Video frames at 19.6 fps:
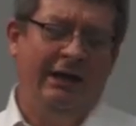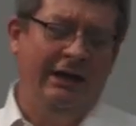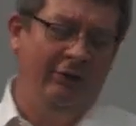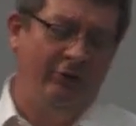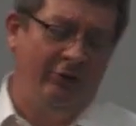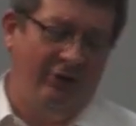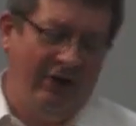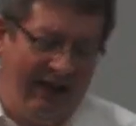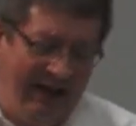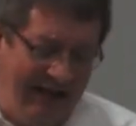
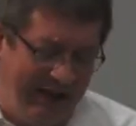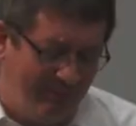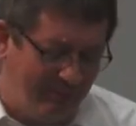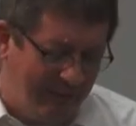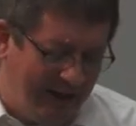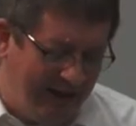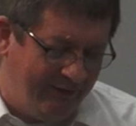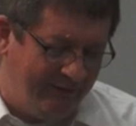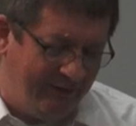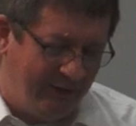either hate
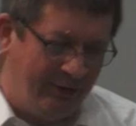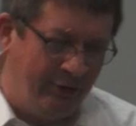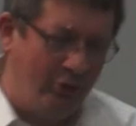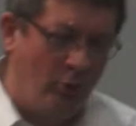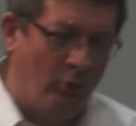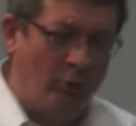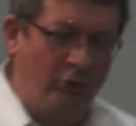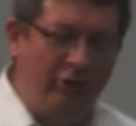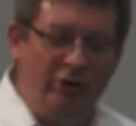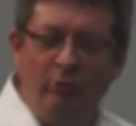Maven
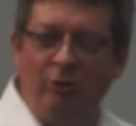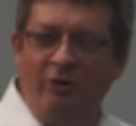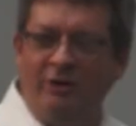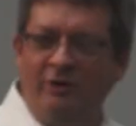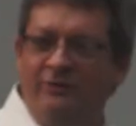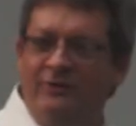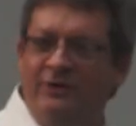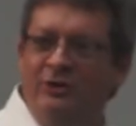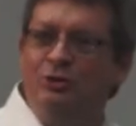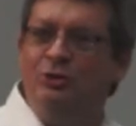or you will
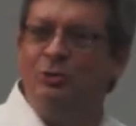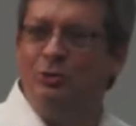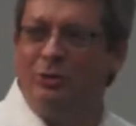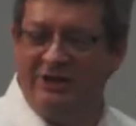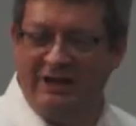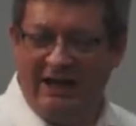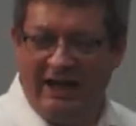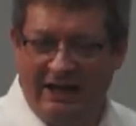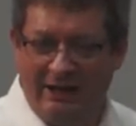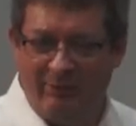
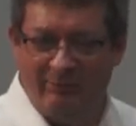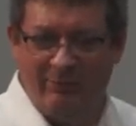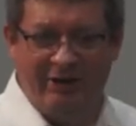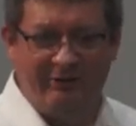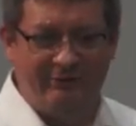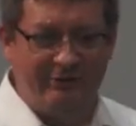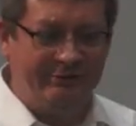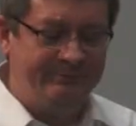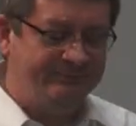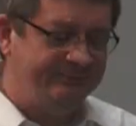eventually hate
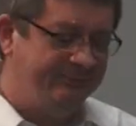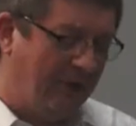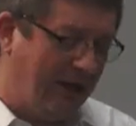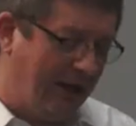Maven.